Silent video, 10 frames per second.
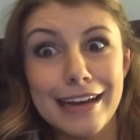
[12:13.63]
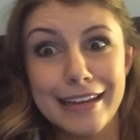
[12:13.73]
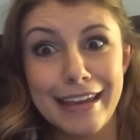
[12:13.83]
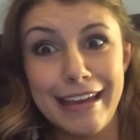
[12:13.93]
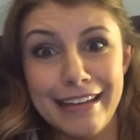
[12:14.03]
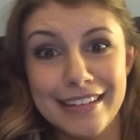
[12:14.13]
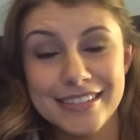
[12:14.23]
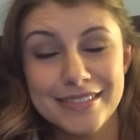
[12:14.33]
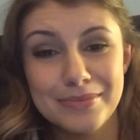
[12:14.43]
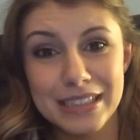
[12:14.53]
I
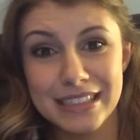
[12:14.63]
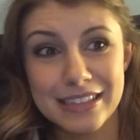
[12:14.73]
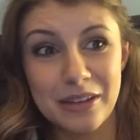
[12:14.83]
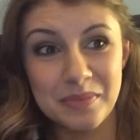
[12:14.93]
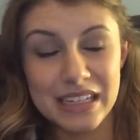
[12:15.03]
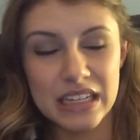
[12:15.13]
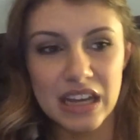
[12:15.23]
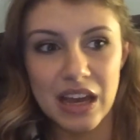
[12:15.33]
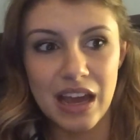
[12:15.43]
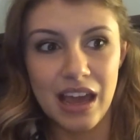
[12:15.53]
can, because I'll be
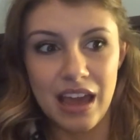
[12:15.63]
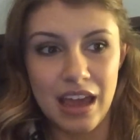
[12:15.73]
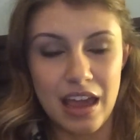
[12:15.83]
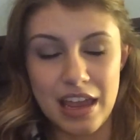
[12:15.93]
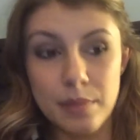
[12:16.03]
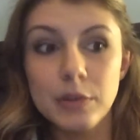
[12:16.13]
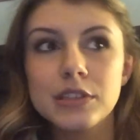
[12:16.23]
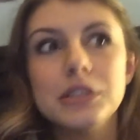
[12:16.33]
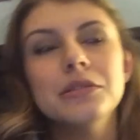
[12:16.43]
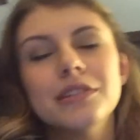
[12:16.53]
able
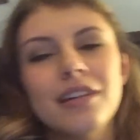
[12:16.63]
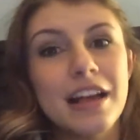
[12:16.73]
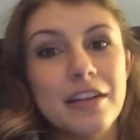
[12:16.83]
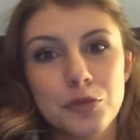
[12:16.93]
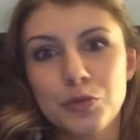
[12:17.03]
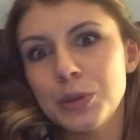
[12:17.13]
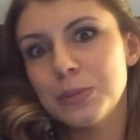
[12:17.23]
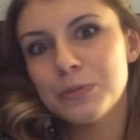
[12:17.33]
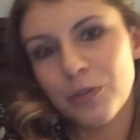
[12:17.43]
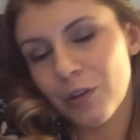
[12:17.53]
to, and I'll have a
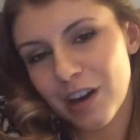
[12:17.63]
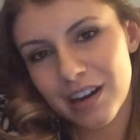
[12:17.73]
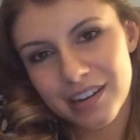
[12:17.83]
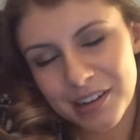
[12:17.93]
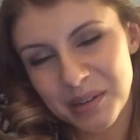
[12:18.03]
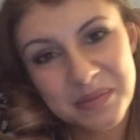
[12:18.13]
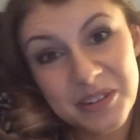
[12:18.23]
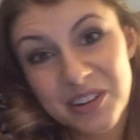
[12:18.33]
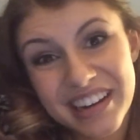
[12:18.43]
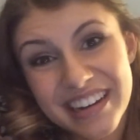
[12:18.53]
room for it, and it'll be
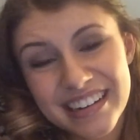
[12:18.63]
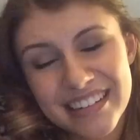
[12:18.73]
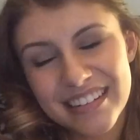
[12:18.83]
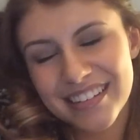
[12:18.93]
great.